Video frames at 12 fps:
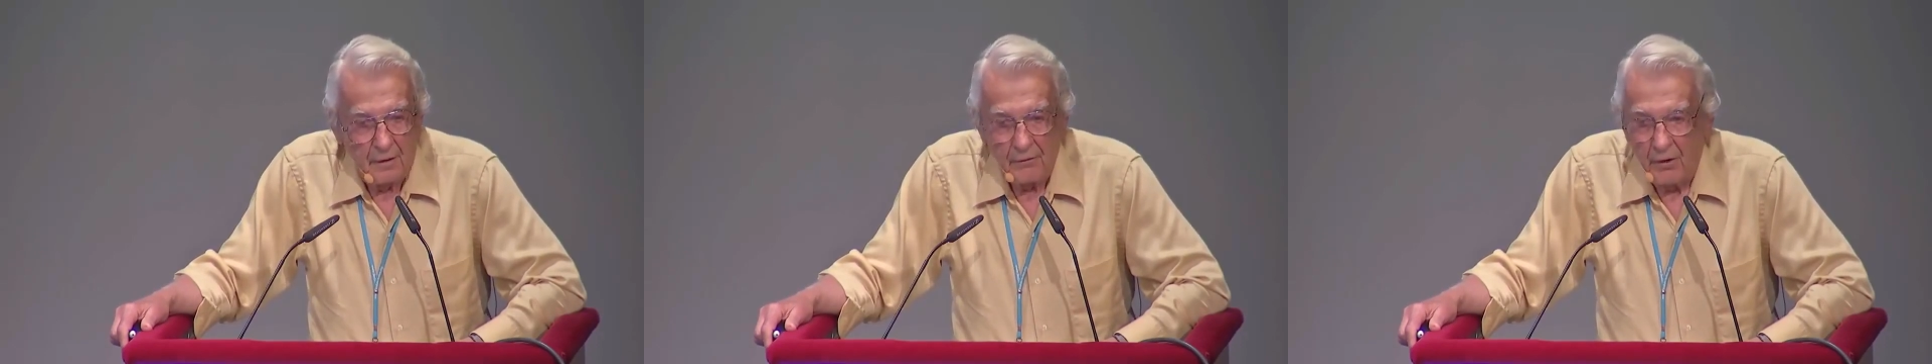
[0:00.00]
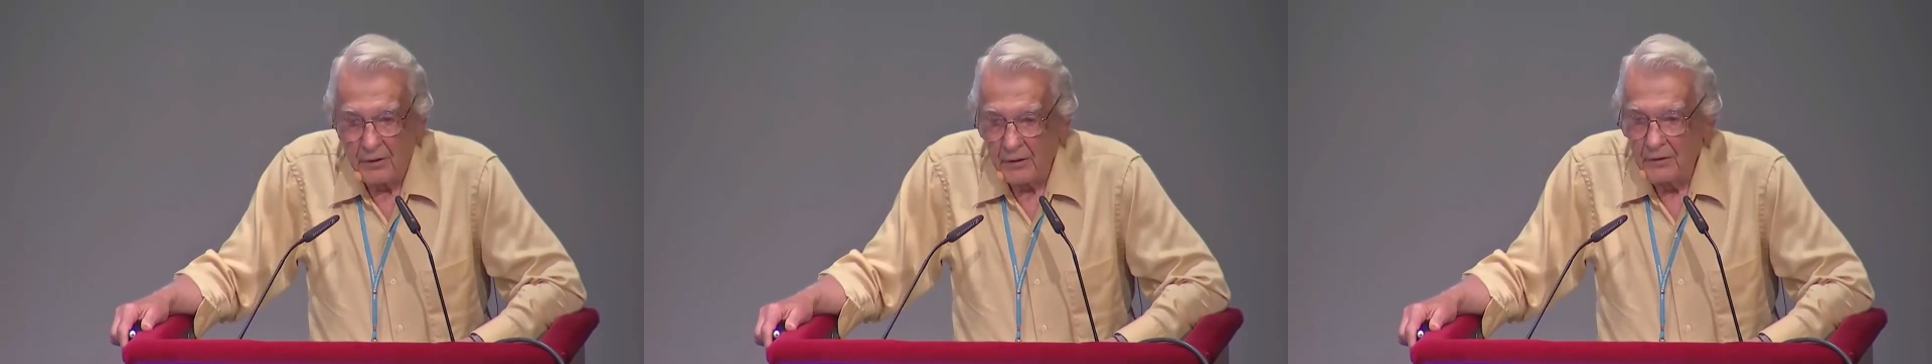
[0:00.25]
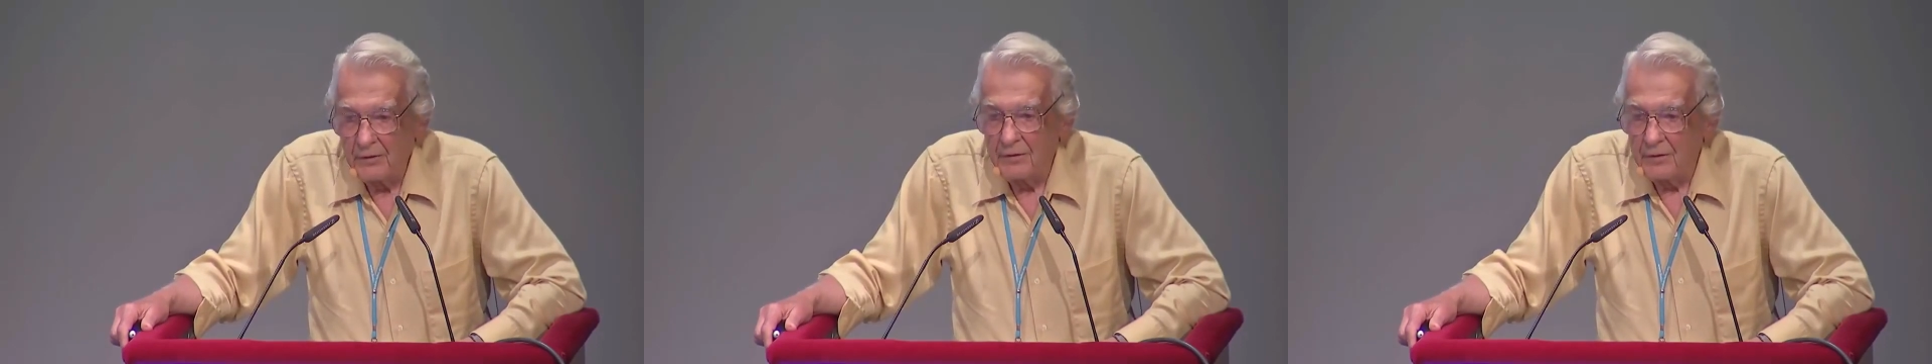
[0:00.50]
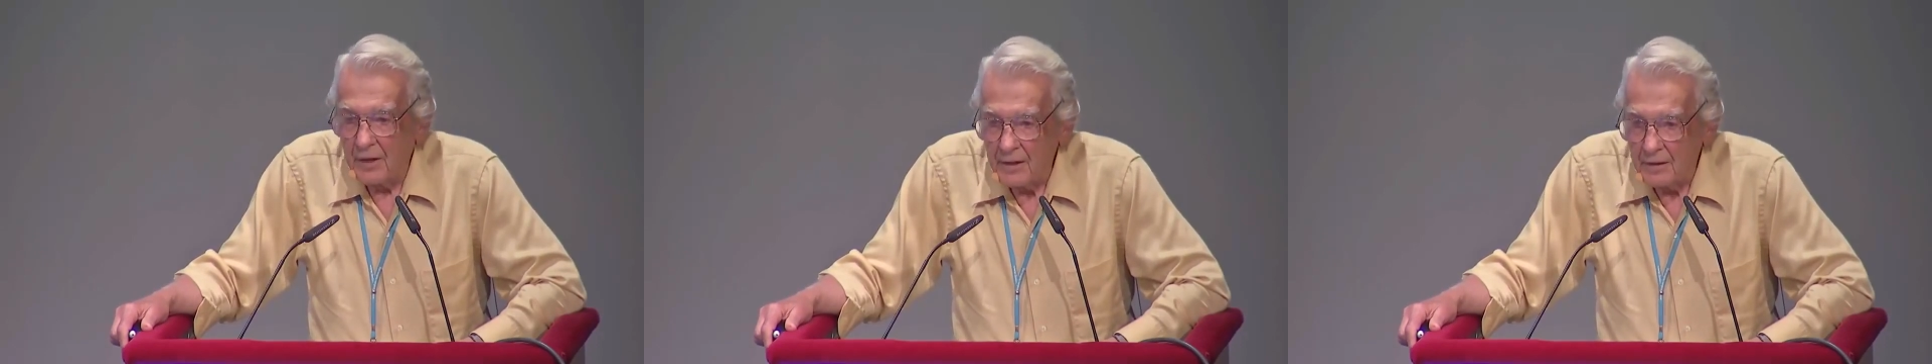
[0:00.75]
How can
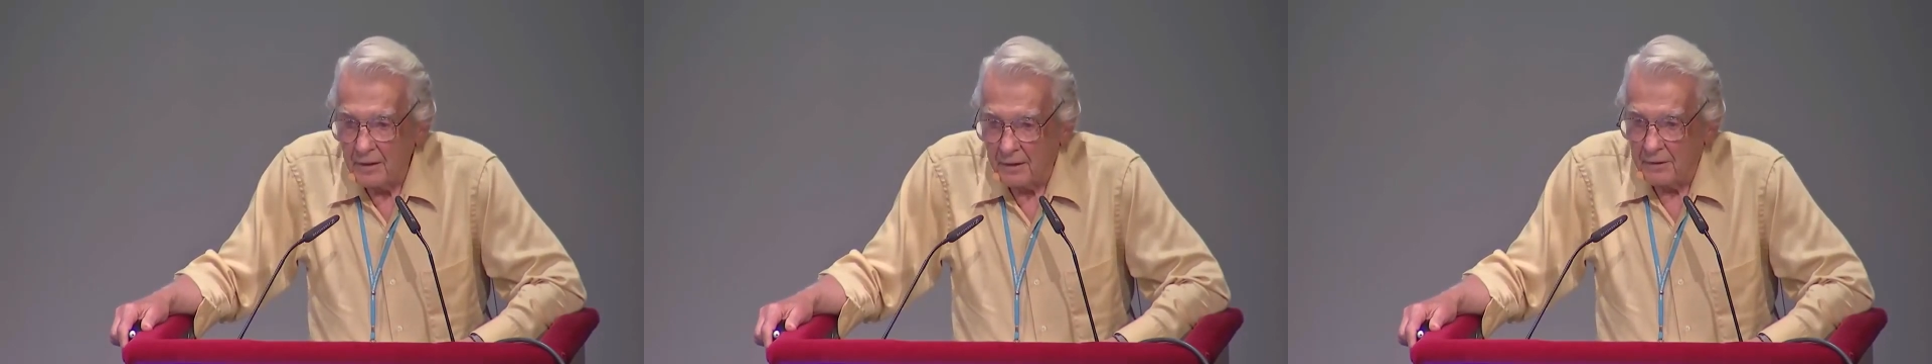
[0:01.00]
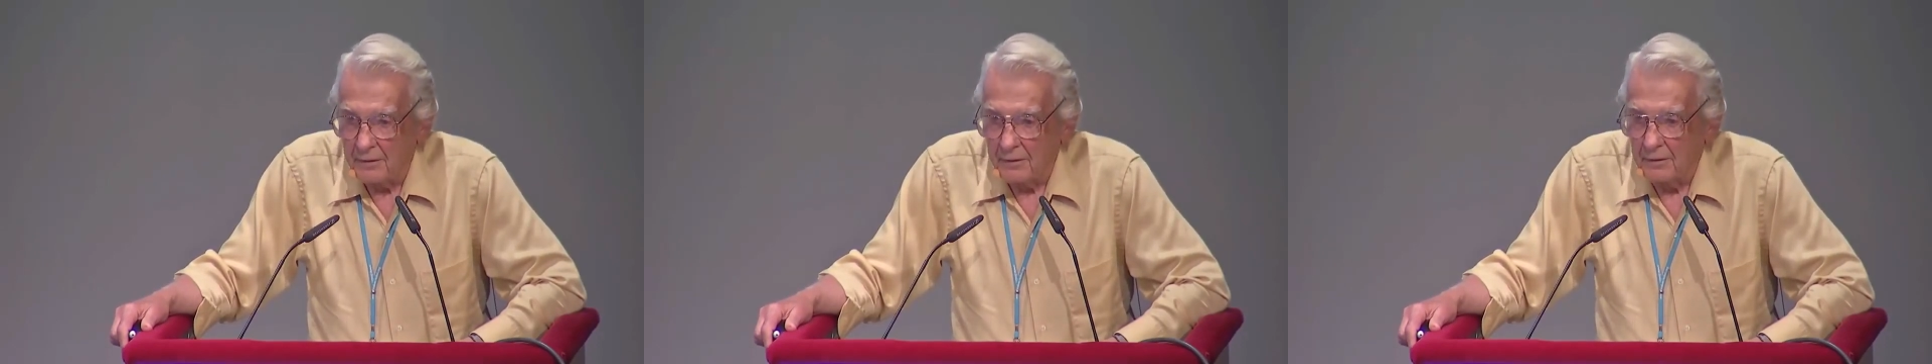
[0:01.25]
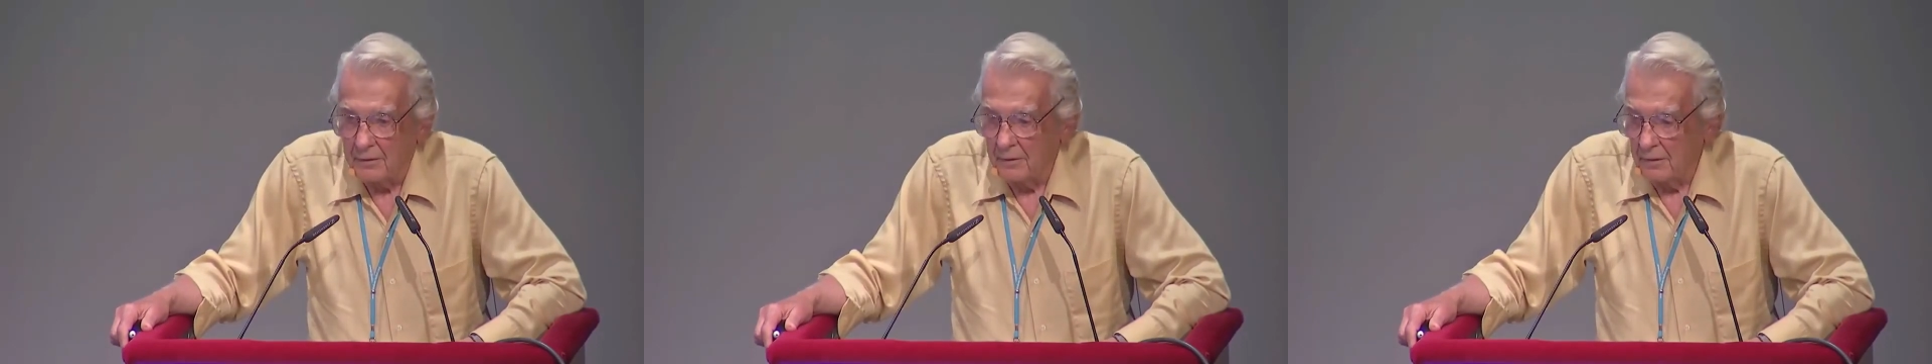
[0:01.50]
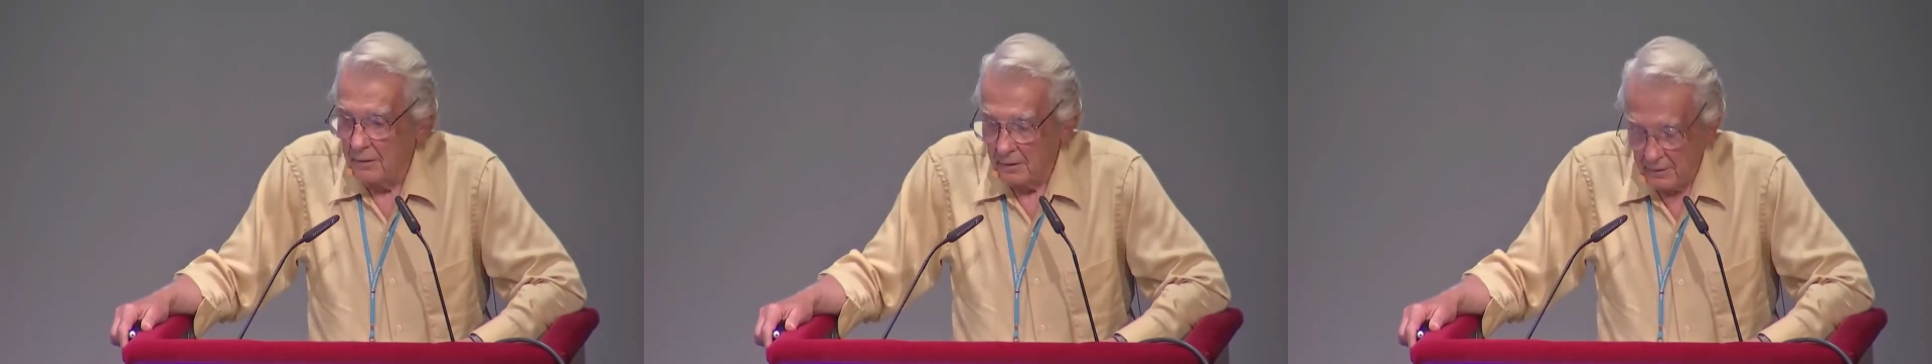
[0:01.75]
he say that?